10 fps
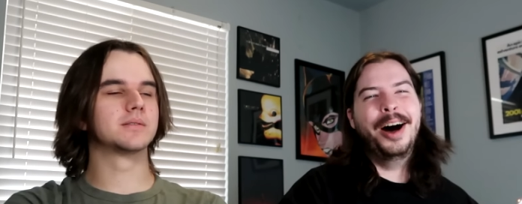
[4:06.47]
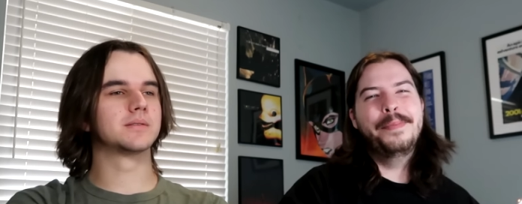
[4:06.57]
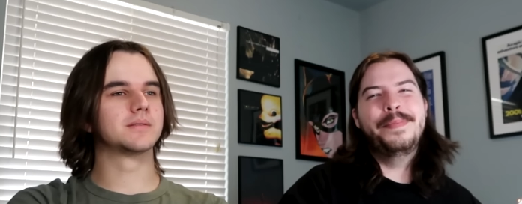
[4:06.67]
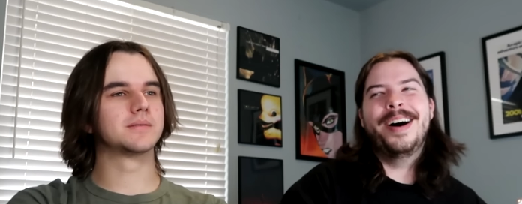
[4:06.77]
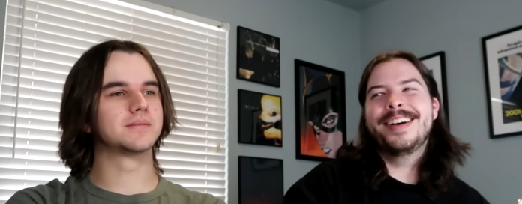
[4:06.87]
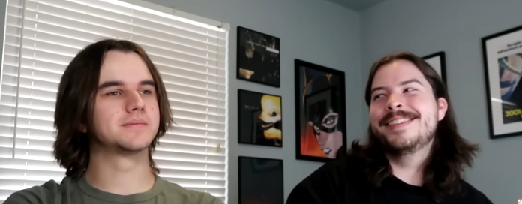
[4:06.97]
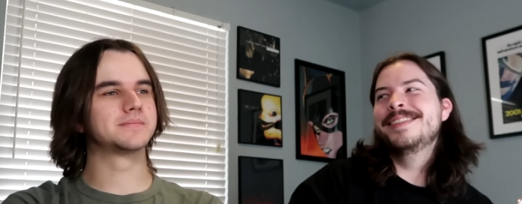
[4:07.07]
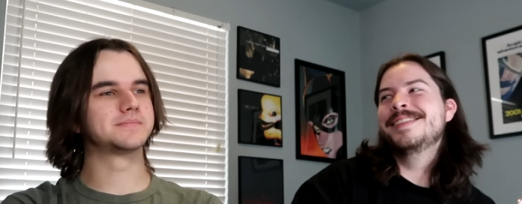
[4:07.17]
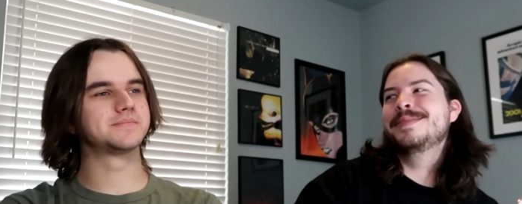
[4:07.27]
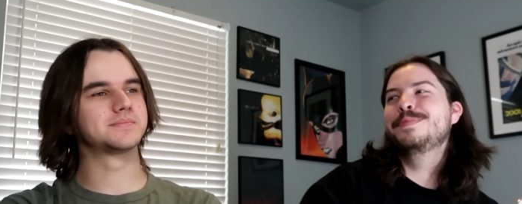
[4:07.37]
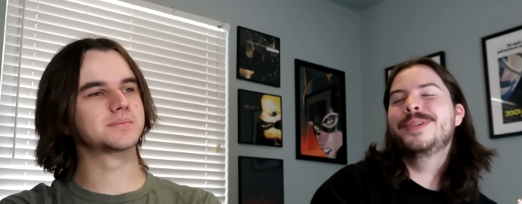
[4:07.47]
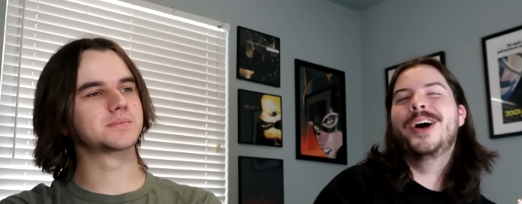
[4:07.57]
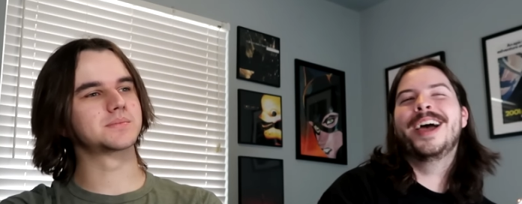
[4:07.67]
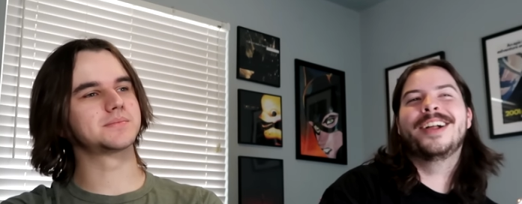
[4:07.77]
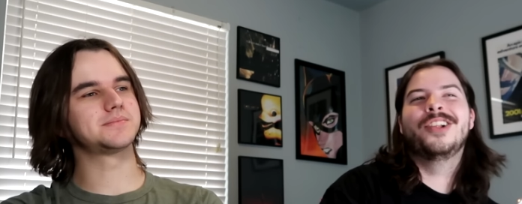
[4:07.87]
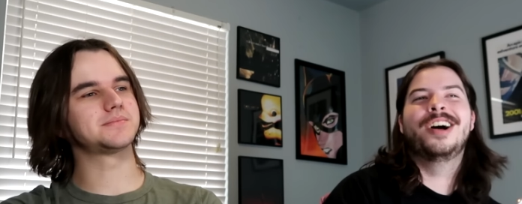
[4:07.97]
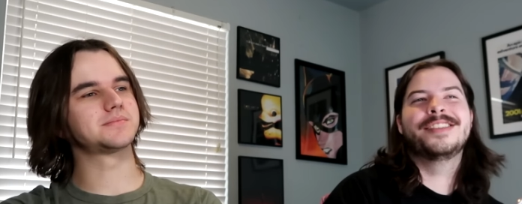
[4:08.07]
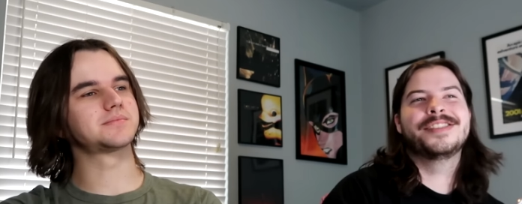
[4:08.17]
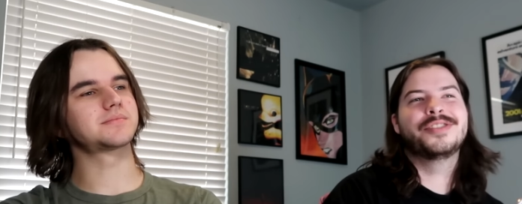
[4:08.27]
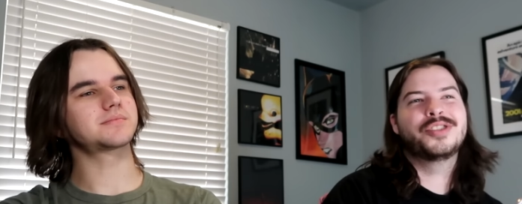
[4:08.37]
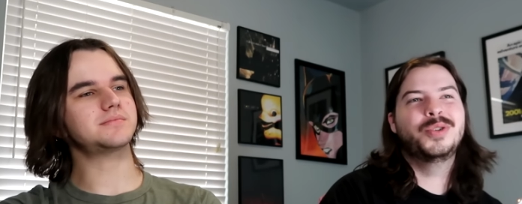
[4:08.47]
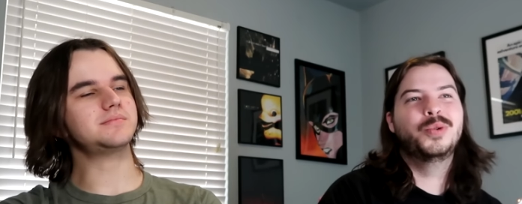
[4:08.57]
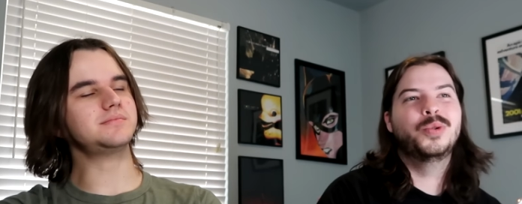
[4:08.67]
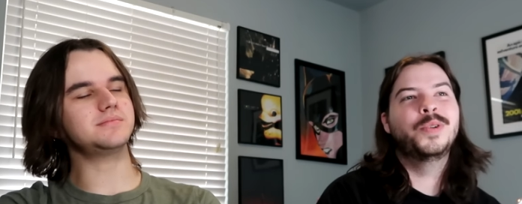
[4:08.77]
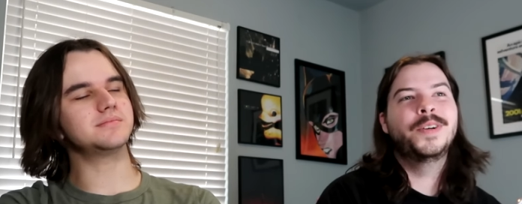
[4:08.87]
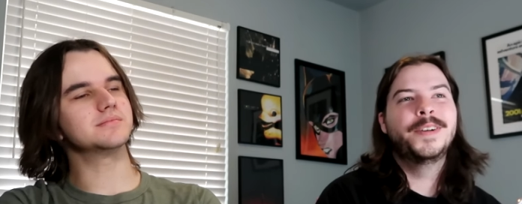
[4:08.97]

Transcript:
Speaker 1: Hot box in the supply closet at school.